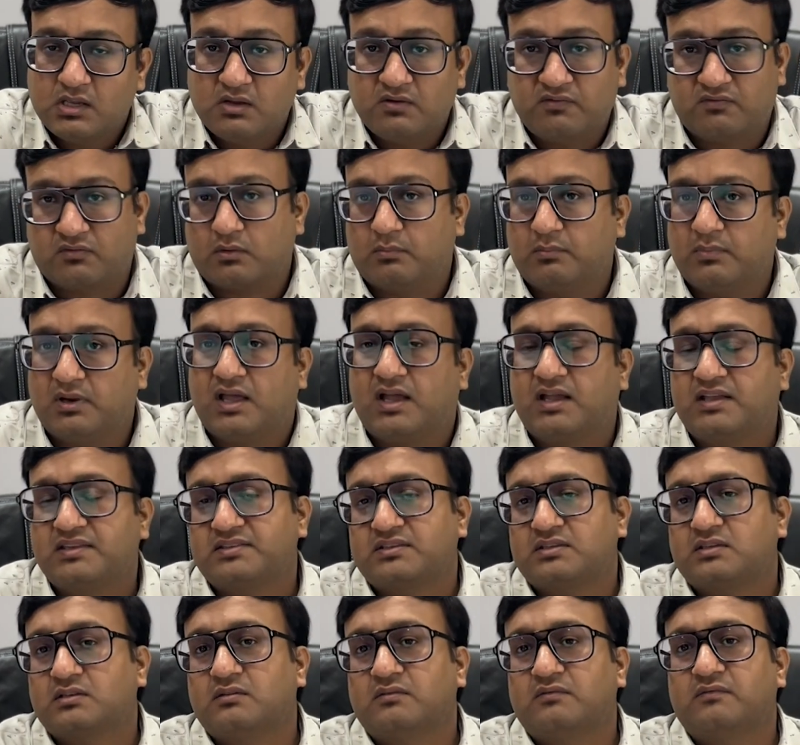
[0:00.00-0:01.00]
from
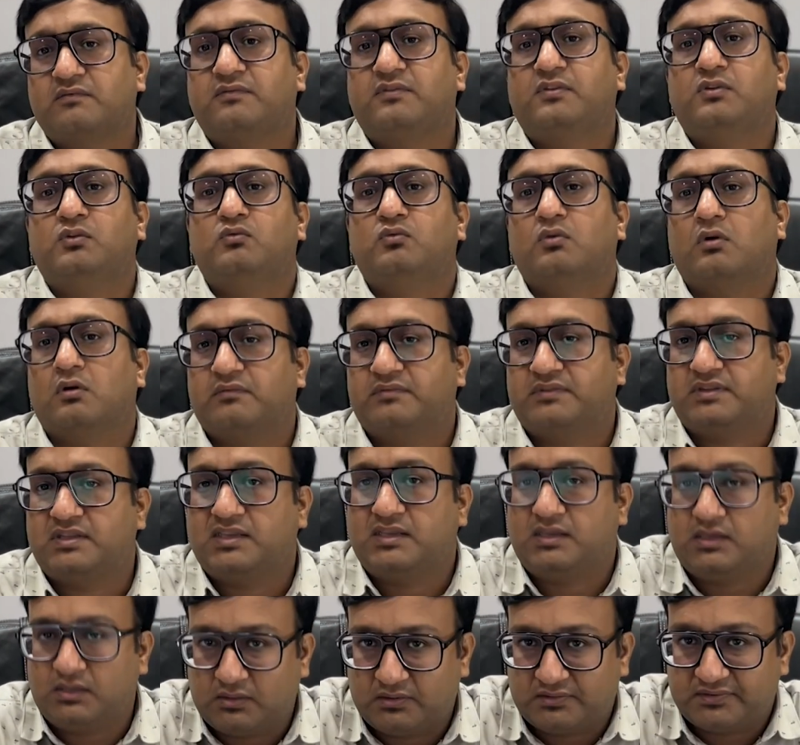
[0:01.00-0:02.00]
last few of the
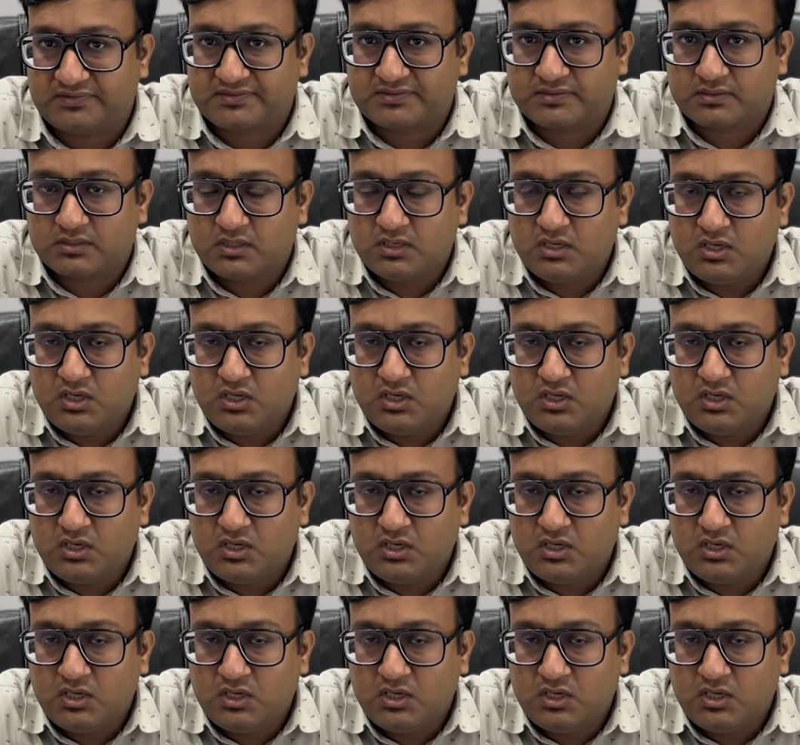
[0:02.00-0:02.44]
years.